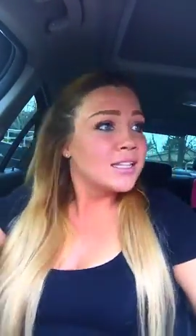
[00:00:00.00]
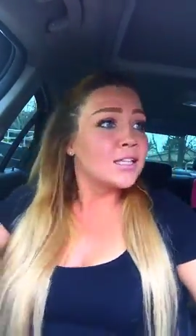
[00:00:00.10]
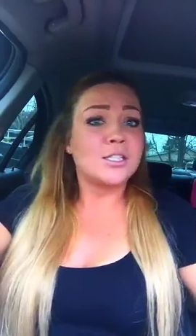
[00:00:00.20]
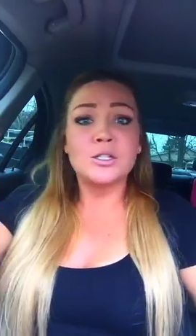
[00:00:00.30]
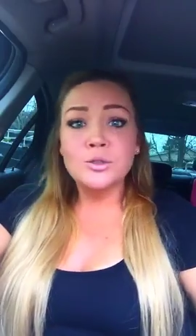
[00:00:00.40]

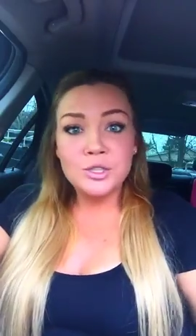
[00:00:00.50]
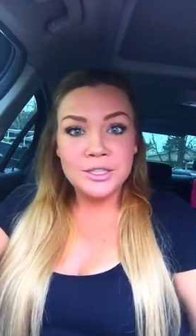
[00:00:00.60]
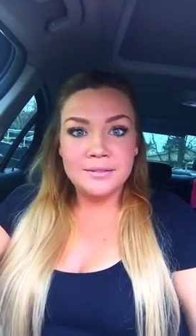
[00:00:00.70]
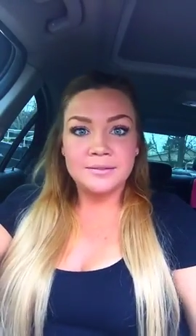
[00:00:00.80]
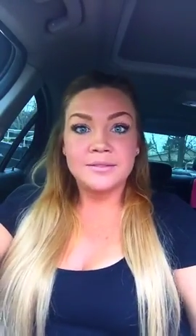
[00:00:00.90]
The
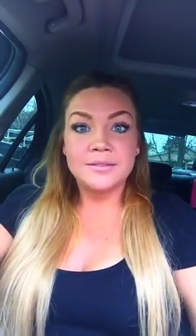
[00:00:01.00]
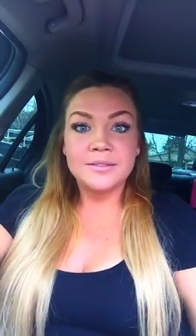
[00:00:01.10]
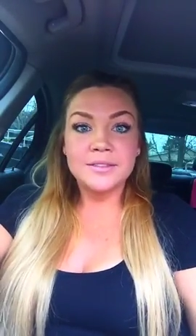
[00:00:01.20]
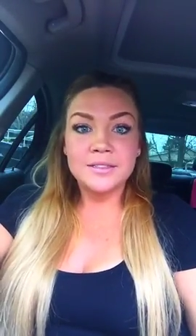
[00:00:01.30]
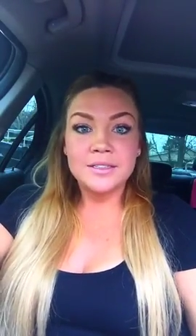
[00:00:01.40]
solution
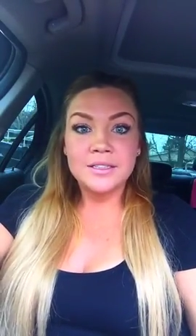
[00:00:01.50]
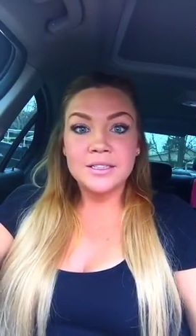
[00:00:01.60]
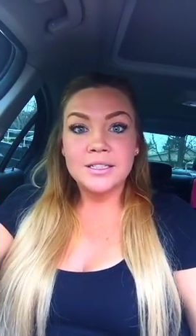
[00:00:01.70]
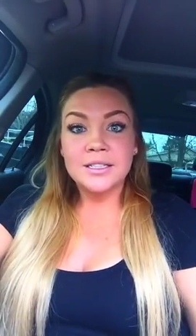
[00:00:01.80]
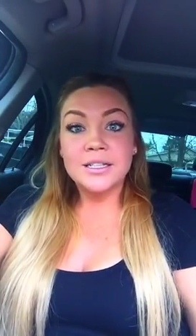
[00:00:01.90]

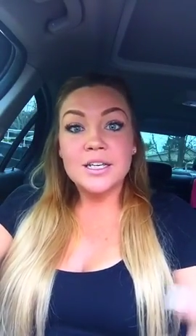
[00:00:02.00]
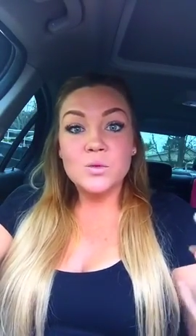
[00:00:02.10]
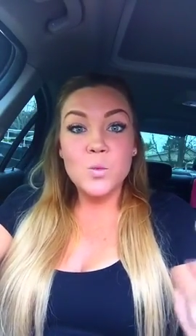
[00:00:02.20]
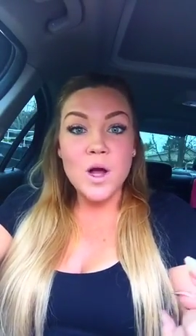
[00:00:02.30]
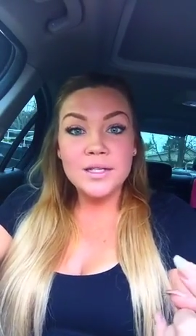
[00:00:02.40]

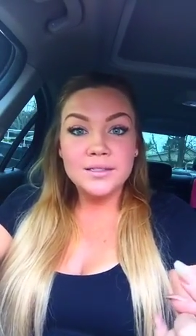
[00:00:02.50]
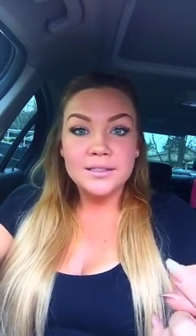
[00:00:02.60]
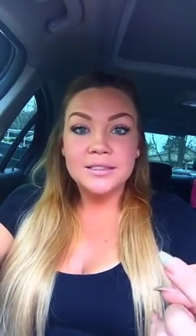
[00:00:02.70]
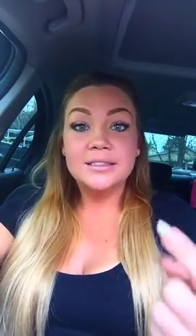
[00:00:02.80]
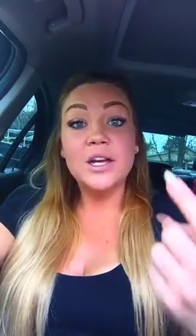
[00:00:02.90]
is one,
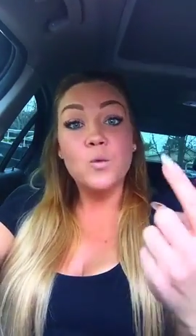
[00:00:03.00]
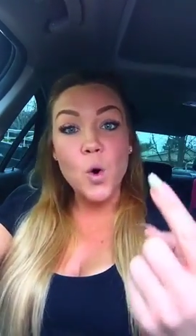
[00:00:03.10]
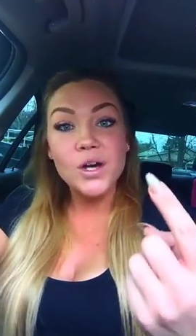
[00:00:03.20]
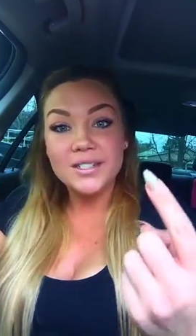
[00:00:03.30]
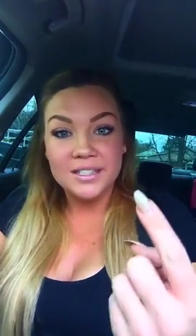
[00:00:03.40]
they
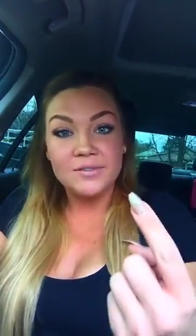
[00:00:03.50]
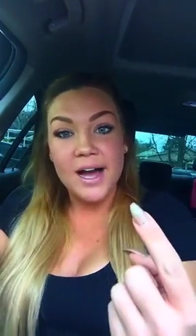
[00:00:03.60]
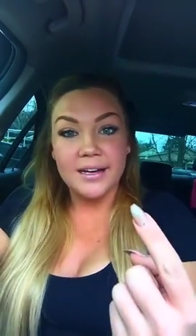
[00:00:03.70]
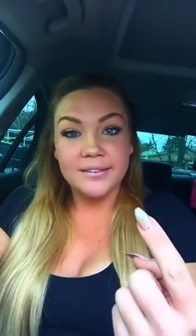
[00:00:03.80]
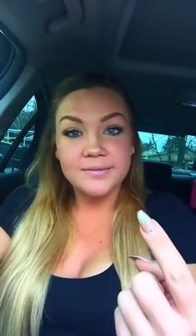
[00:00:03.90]
want us
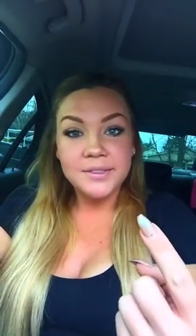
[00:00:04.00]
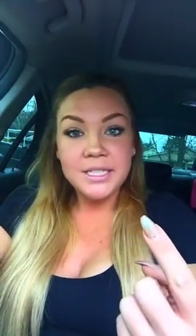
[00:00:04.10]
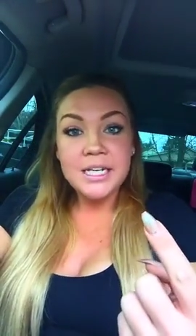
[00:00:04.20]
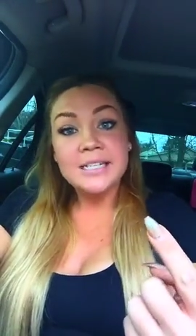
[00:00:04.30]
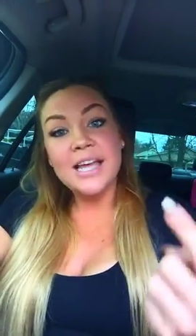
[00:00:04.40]
divided.
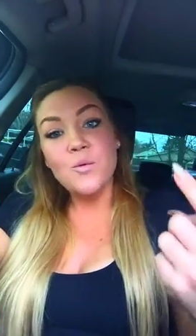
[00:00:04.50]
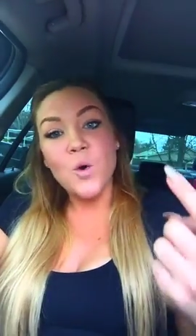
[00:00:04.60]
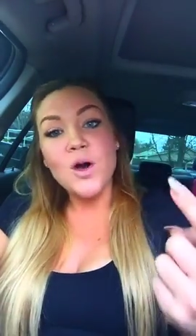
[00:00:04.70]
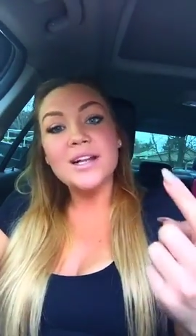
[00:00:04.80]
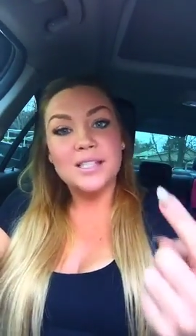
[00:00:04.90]
They
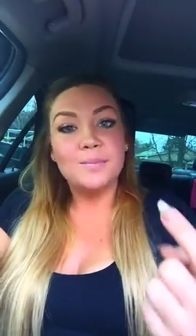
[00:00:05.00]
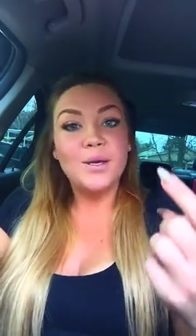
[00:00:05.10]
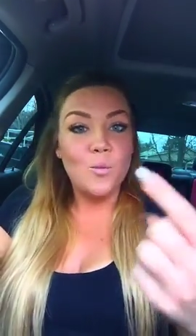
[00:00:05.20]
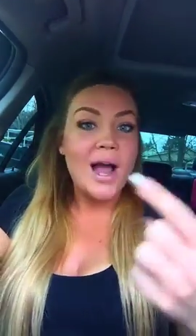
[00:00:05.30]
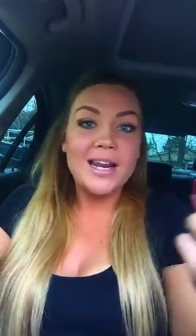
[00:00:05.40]
want it to be
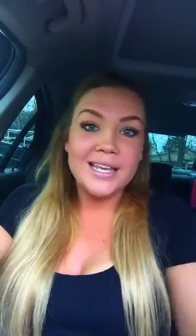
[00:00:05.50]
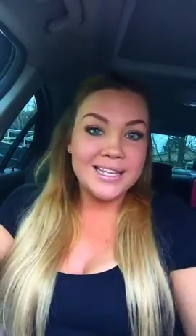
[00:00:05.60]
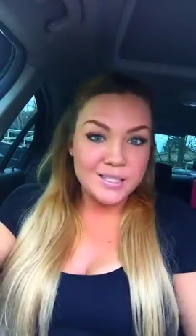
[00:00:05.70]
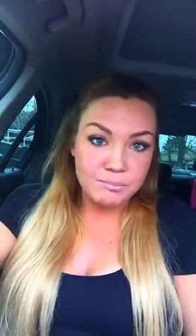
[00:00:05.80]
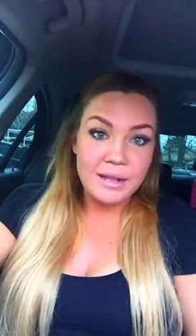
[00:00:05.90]
white
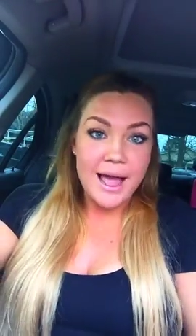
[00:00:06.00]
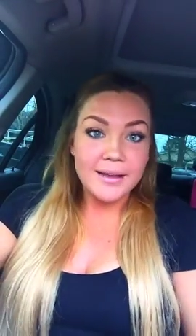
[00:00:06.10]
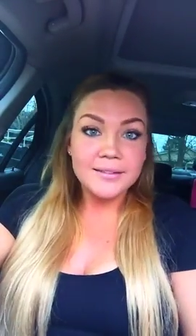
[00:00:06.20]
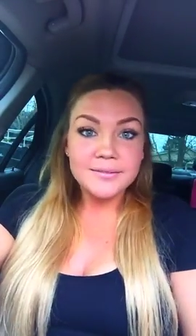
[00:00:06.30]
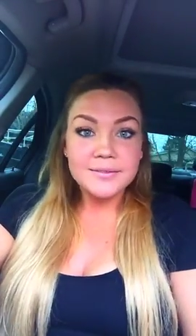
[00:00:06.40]
against
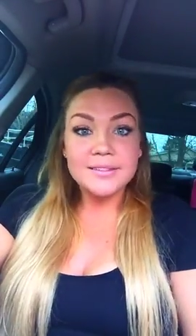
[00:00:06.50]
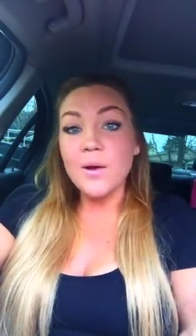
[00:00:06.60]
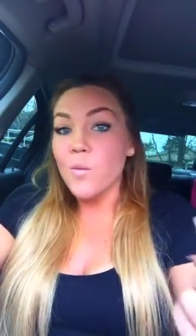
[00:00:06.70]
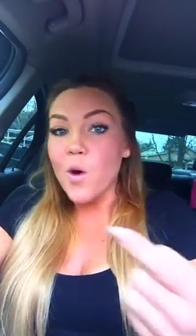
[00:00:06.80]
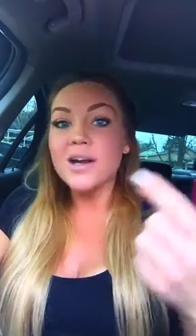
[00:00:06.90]
black. They
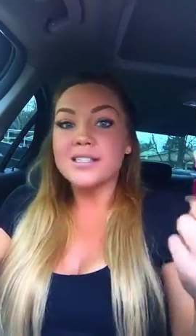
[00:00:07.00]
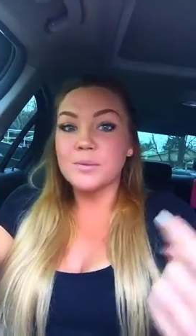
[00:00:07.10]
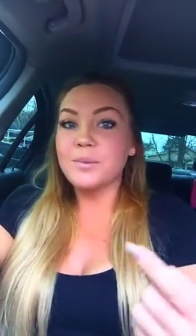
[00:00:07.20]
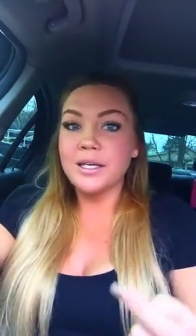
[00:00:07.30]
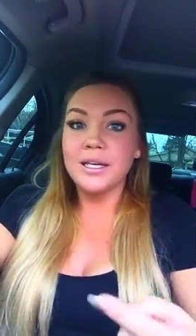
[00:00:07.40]
want it to
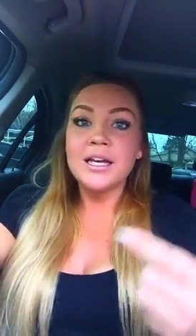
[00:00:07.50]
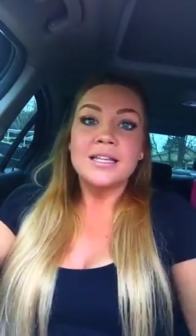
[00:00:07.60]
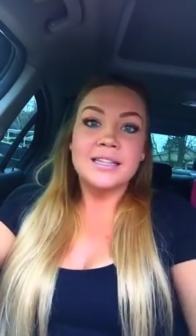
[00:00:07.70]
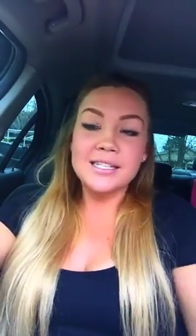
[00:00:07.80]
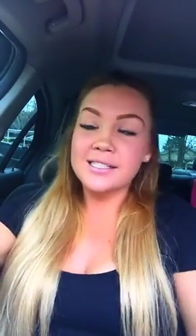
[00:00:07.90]
be
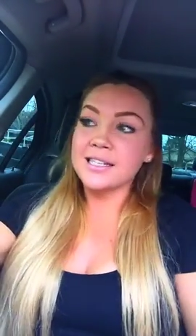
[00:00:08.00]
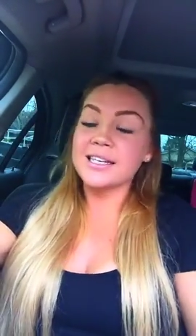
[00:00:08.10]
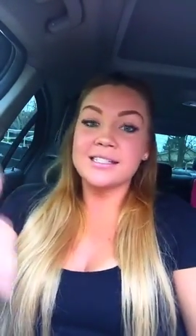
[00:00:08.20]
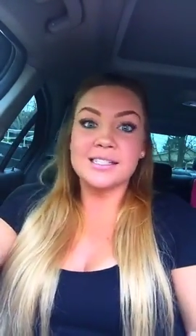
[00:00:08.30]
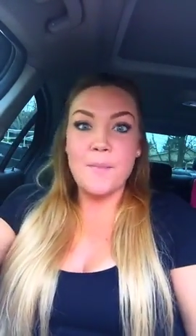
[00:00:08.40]
this
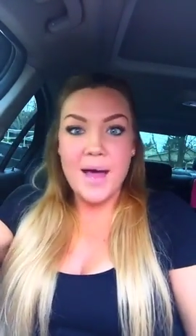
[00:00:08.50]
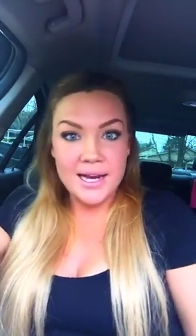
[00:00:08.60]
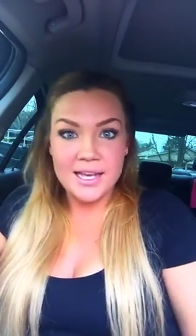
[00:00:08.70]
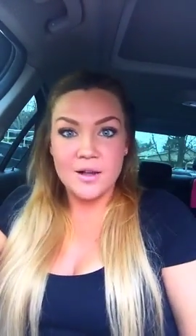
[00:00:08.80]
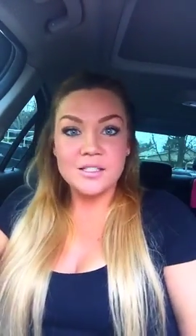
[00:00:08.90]
against
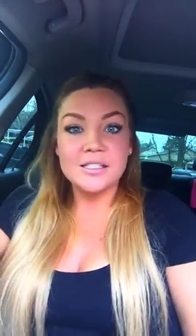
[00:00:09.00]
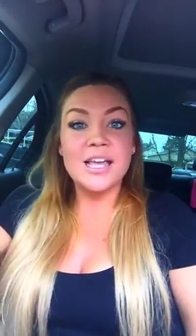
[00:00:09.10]
somebody else.